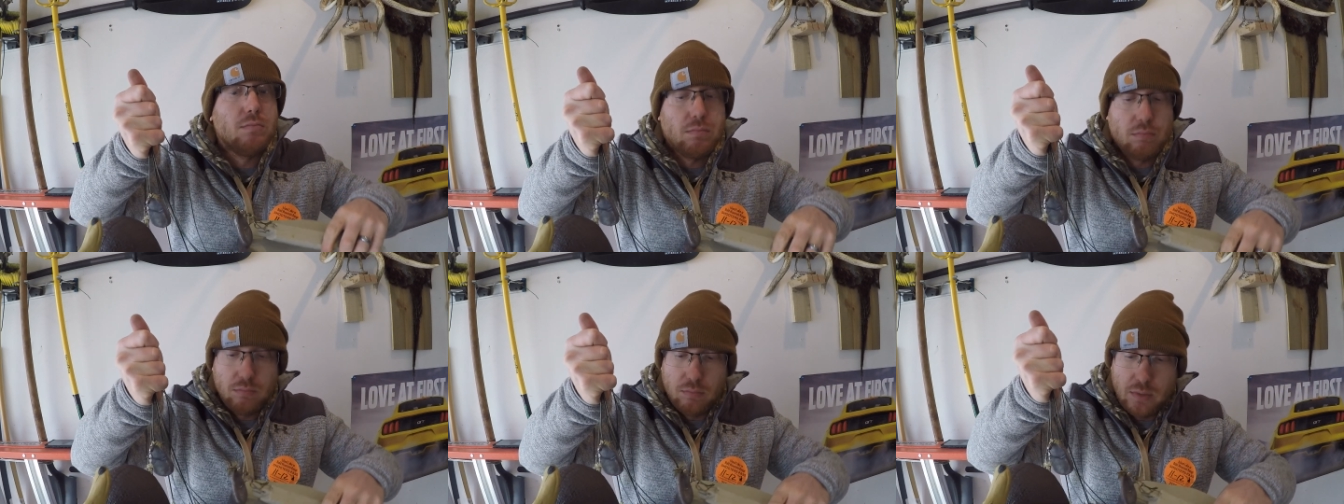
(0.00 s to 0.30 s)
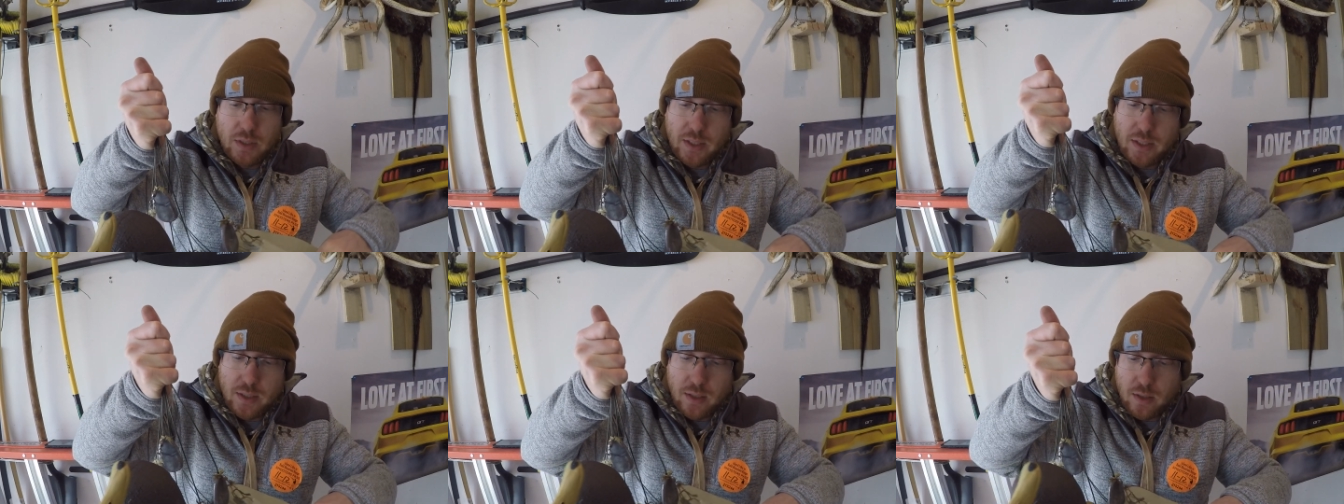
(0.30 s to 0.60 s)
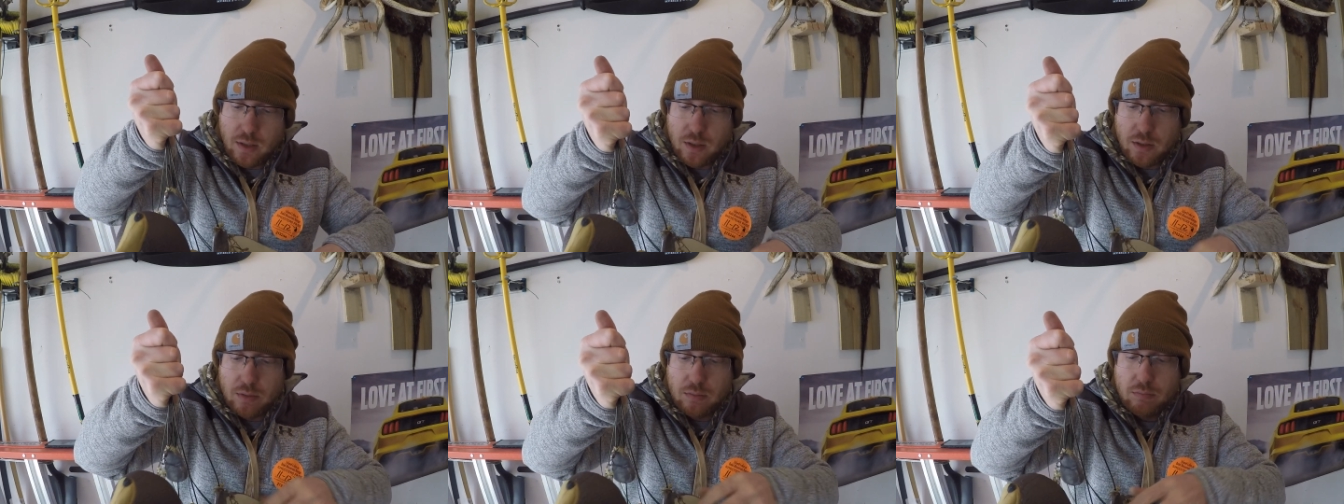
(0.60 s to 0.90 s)
into
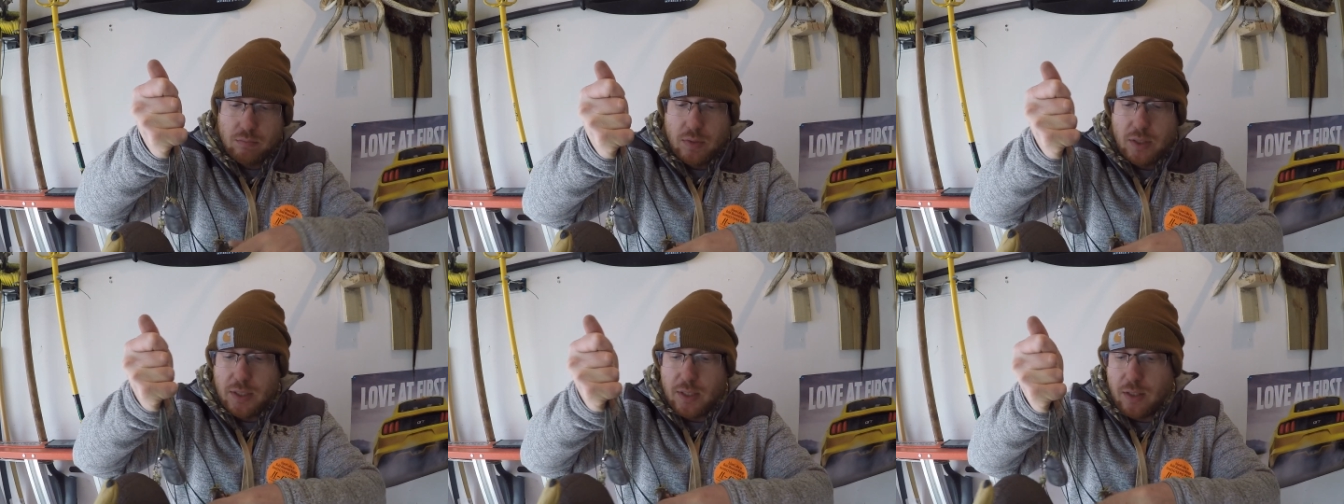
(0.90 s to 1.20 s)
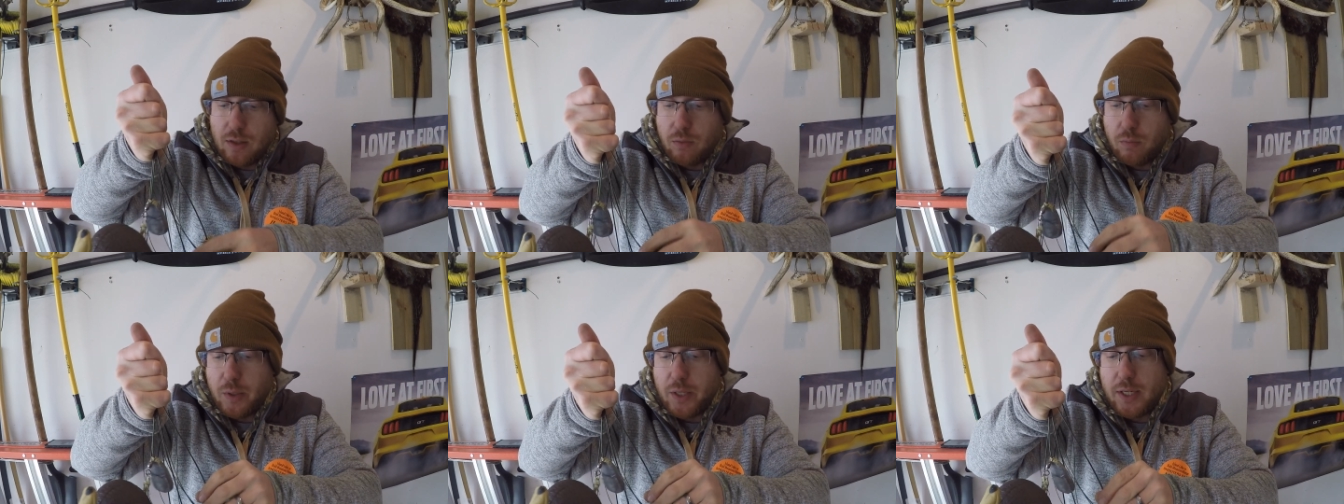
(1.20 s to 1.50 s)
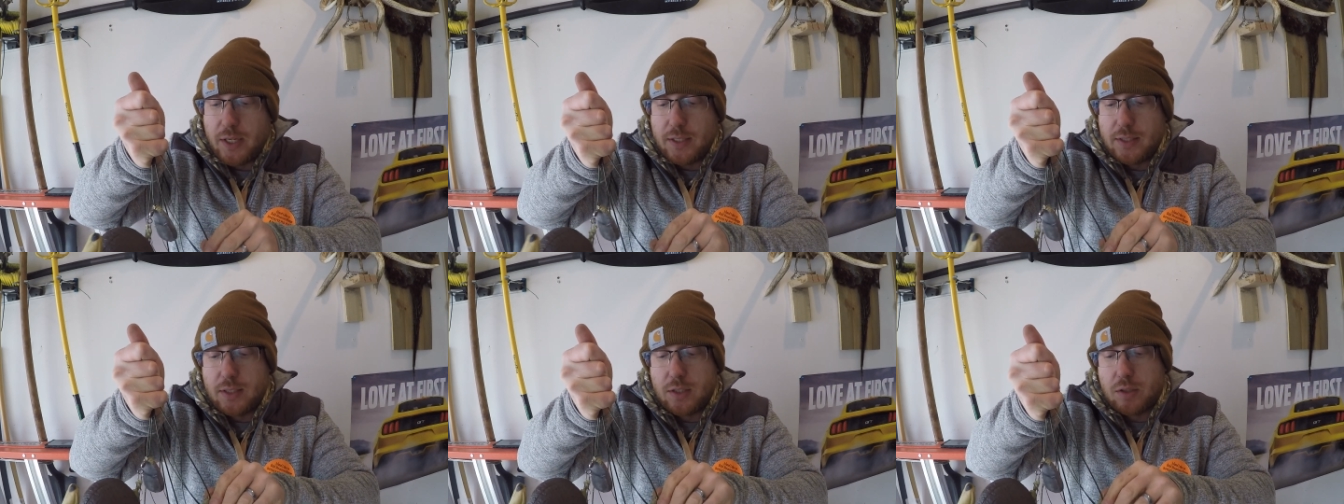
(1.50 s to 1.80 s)
the into the
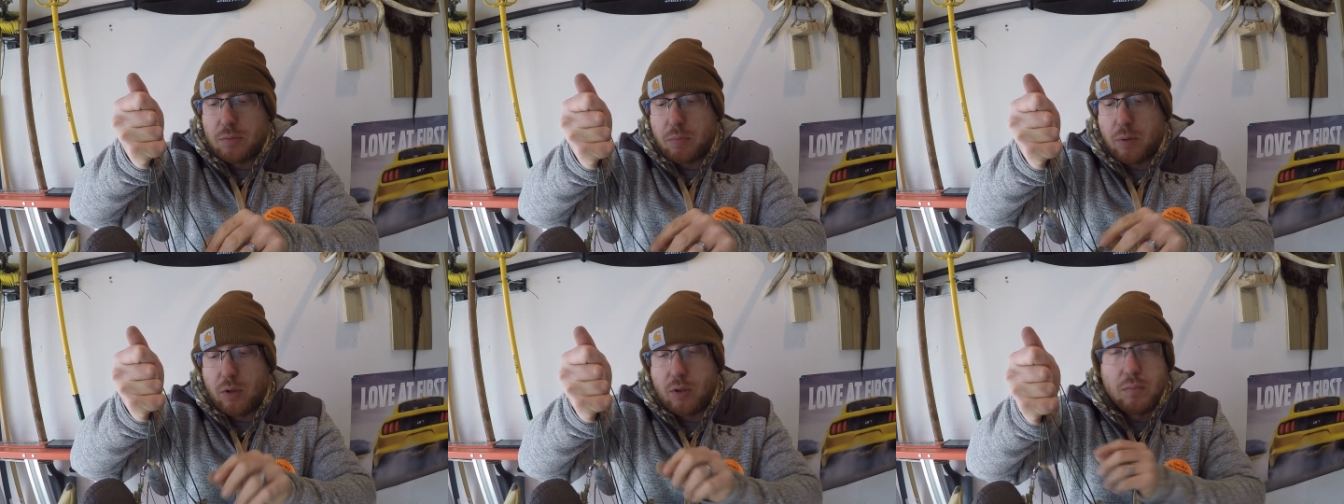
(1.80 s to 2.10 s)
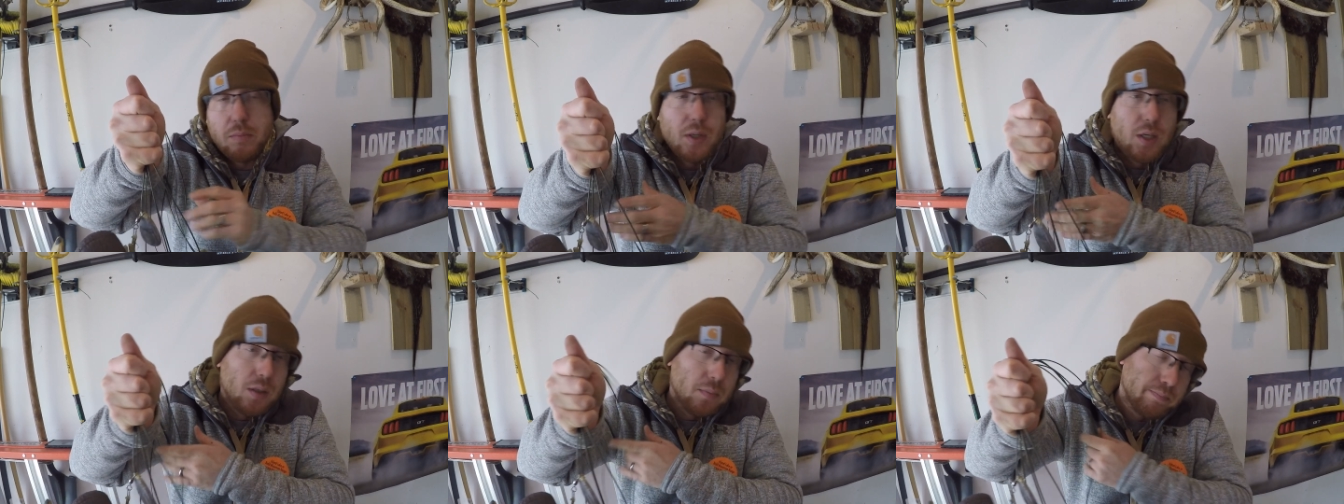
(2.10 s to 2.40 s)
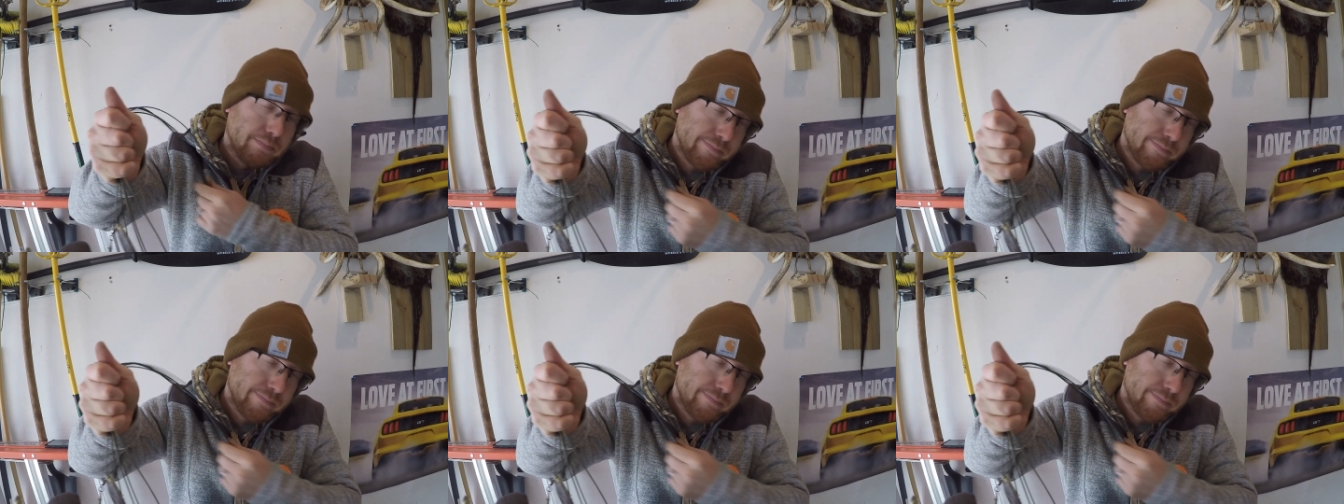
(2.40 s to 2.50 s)
weeds as you pull them up,